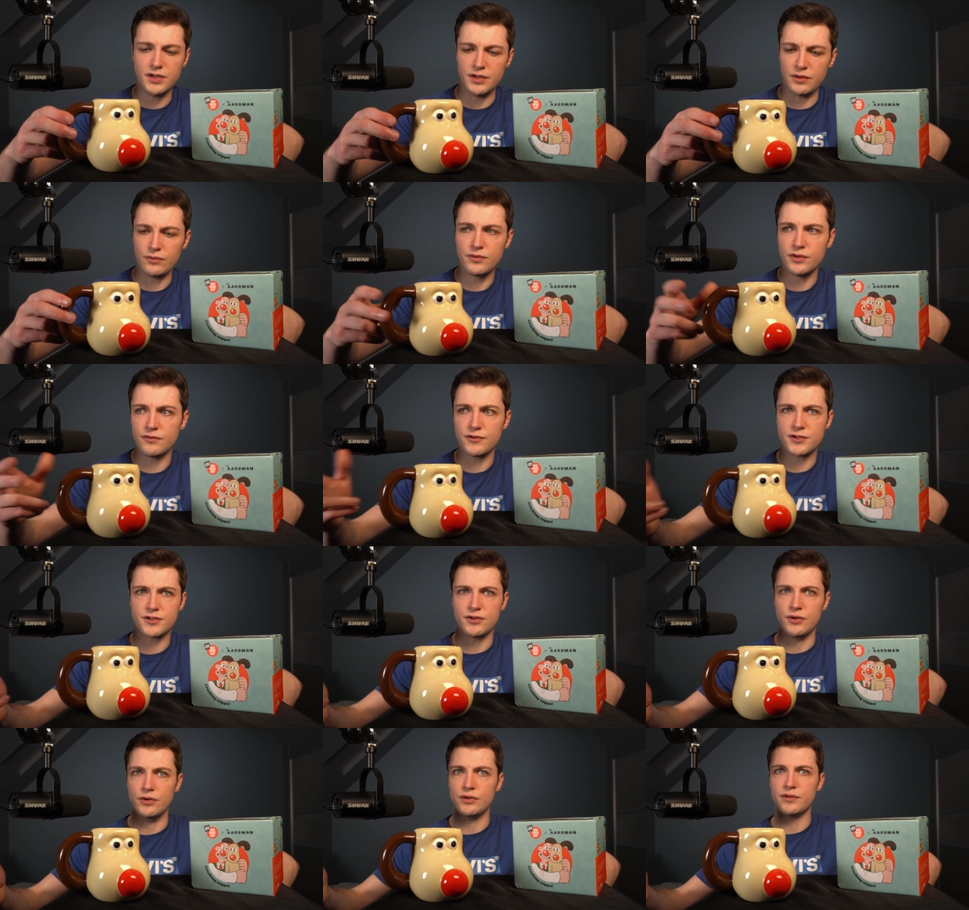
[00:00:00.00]
You know, the
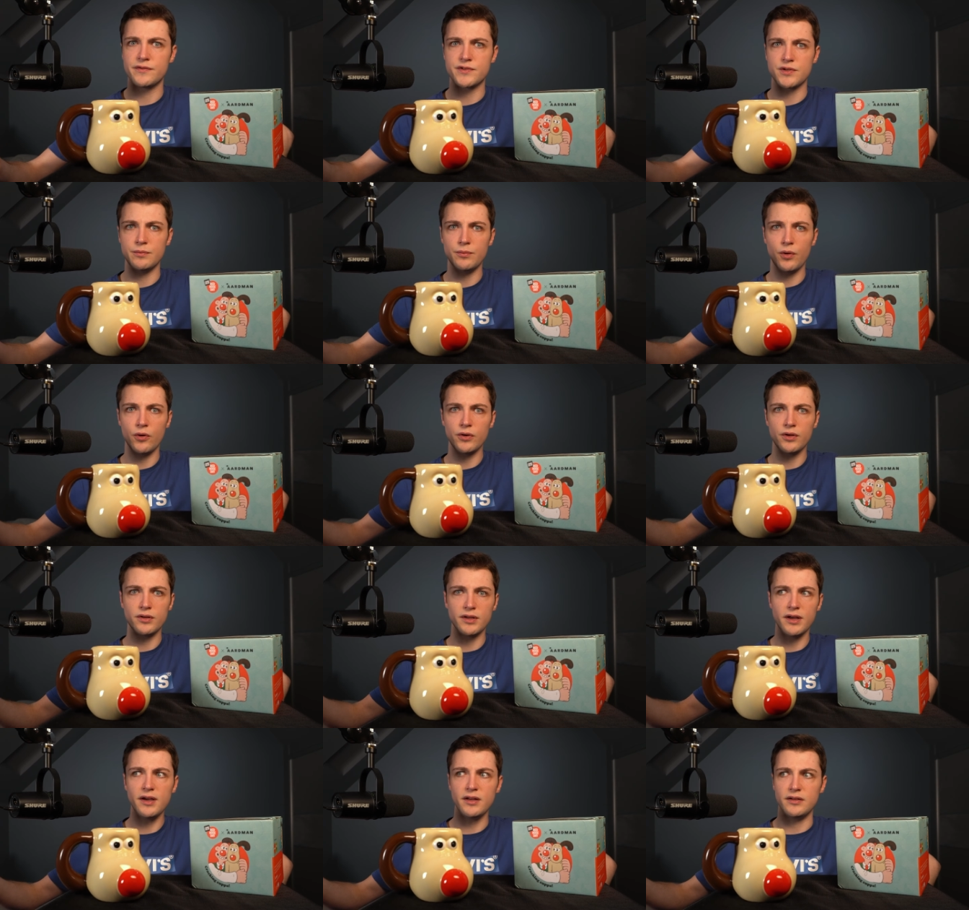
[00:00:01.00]
return of Some Boi
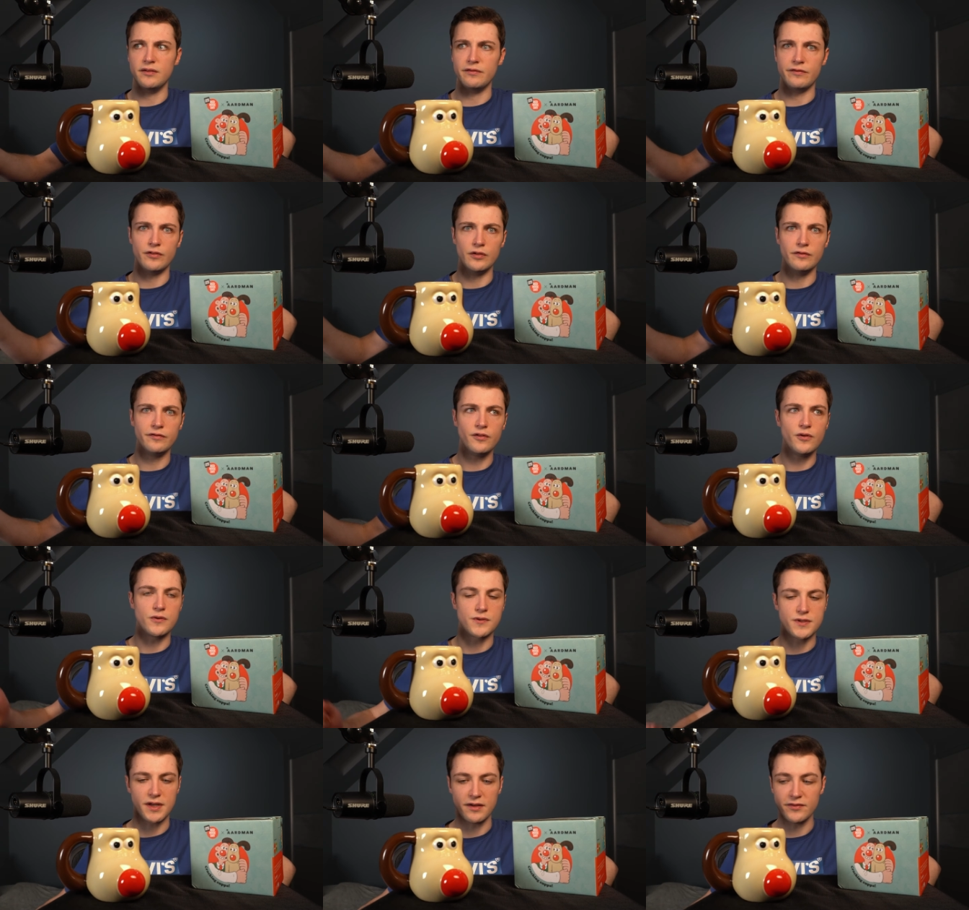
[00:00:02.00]
Online in full force.